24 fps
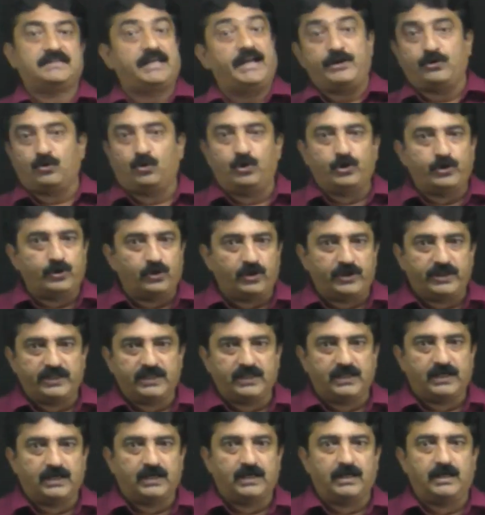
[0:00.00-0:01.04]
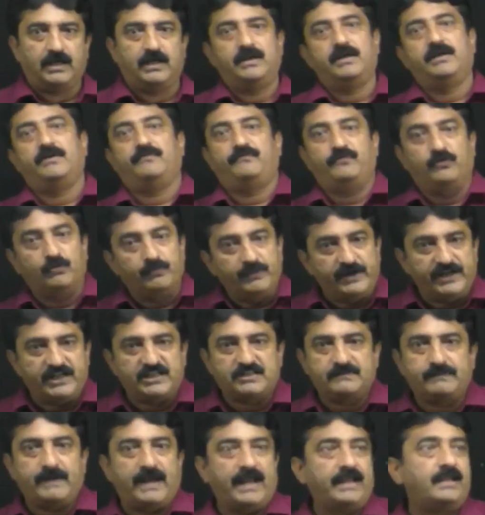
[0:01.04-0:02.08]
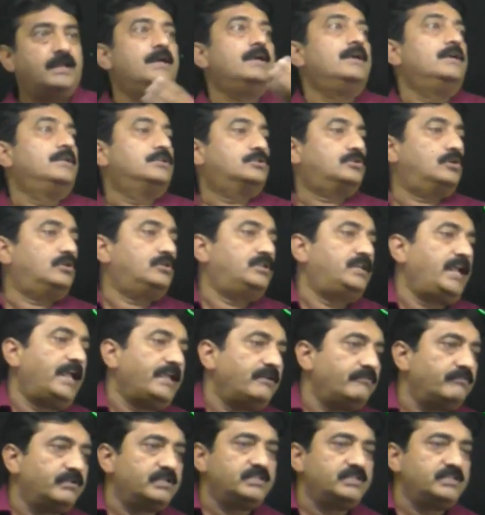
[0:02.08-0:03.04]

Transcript: I told you in the few minutes back. So divergence